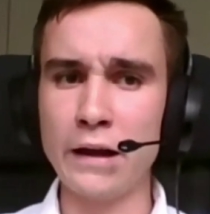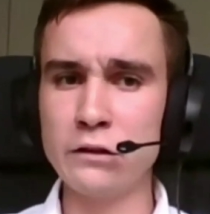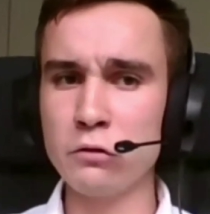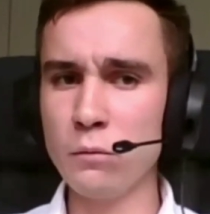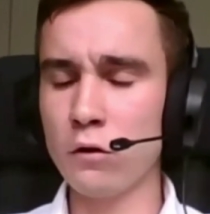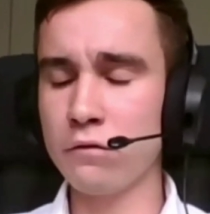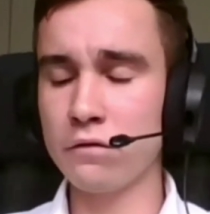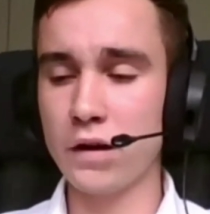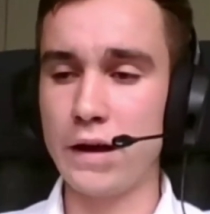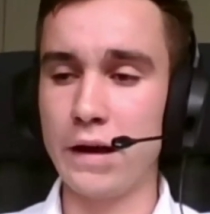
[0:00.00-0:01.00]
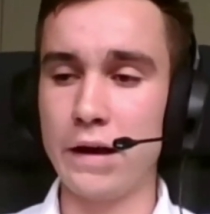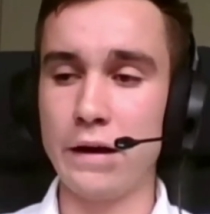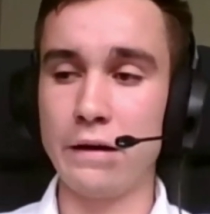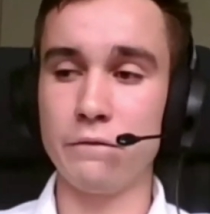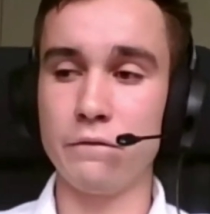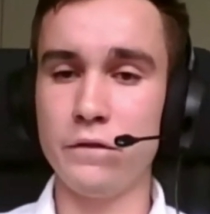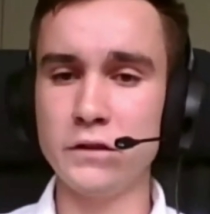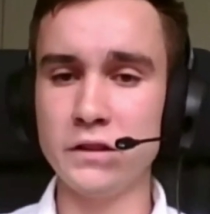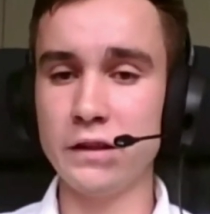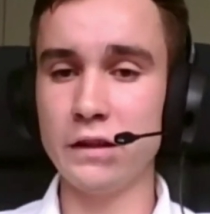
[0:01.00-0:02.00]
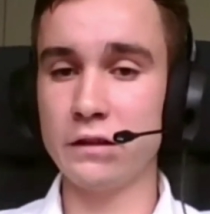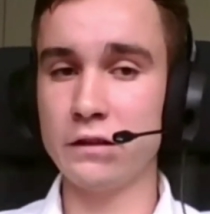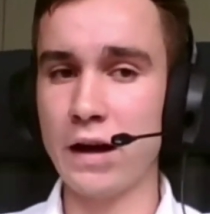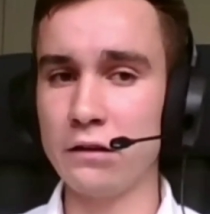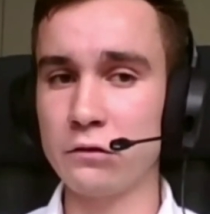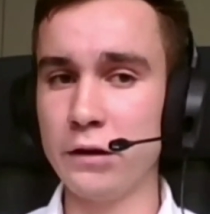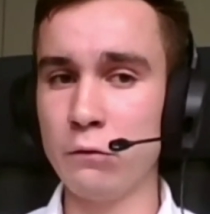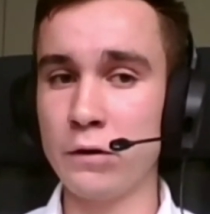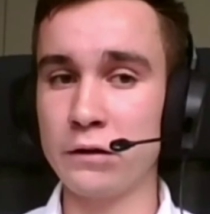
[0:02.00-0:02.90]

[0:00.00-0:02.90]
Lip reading: I dream of visiting the country